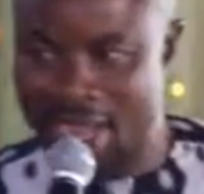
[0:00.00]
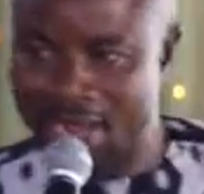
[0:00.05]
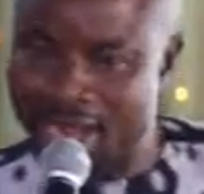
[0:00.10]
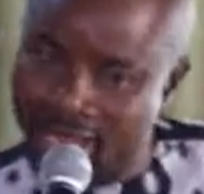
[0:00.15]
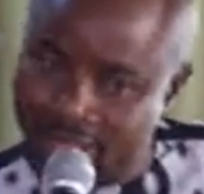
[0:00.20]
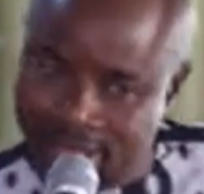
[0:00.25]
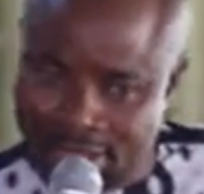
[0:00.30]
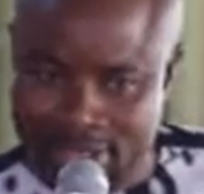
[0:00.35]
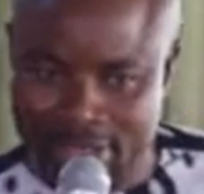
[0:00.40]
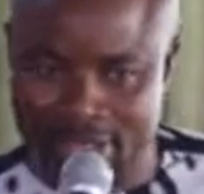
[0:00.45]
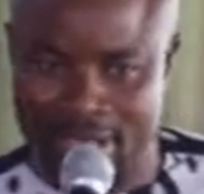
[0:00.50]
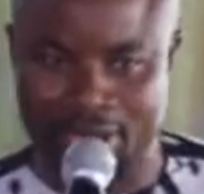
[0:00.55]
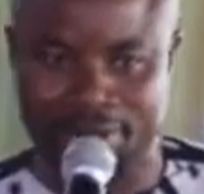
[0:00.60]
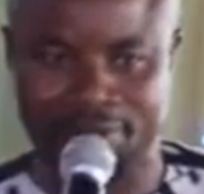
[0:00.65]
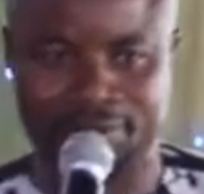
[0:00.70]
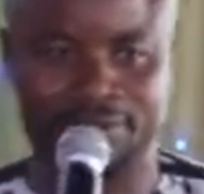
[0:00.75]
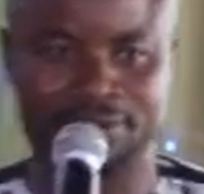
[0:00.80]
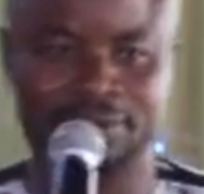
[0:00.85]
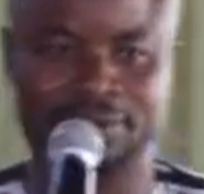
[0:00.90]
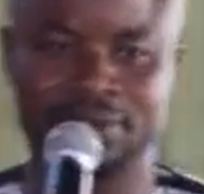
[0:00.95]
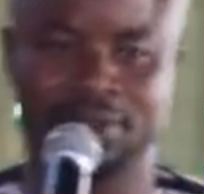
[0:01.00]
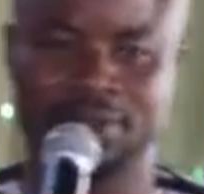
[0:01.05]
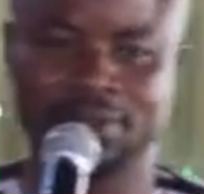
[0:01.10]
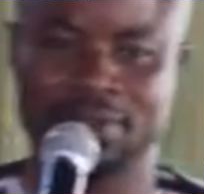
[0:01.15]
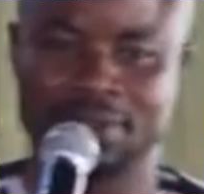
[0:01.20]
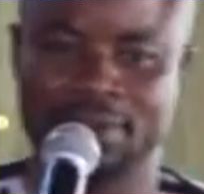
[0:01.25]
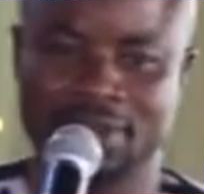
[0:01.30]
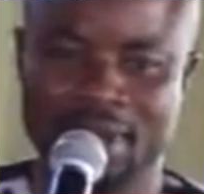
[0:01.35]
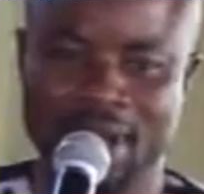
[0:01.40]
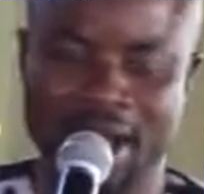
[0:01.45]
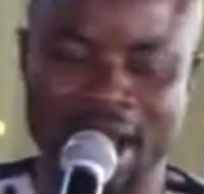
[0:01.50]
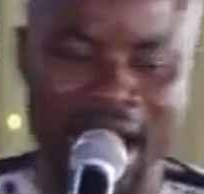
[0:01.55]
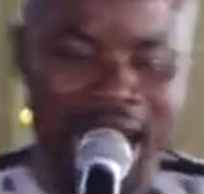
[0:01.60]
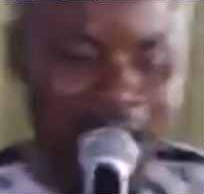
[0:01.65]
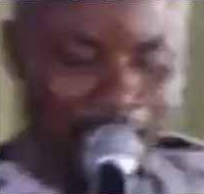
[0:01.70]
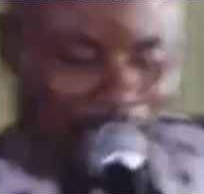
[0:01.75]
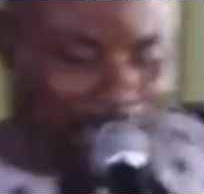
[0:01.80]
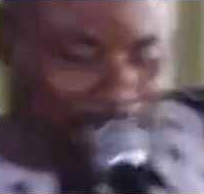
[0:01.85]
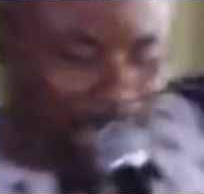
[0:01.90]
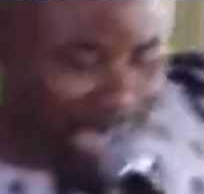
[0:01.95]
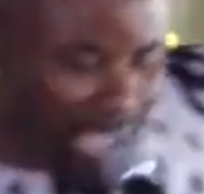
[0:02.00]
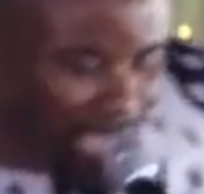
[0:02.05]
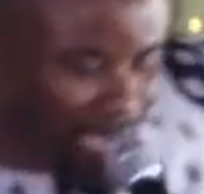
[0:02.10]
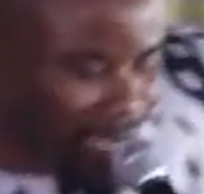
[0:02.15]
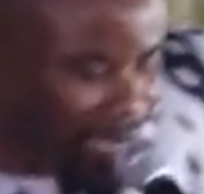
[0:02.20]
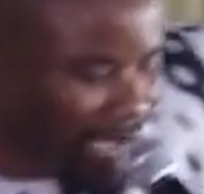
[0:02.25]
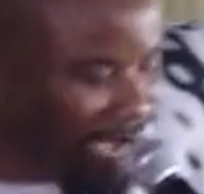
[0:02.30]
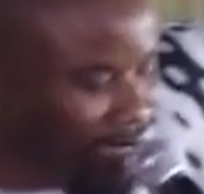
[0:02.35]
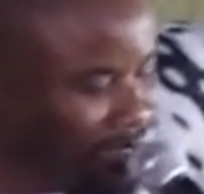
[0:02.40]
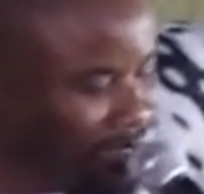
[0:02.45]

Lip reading: can't sit down. I have been lying like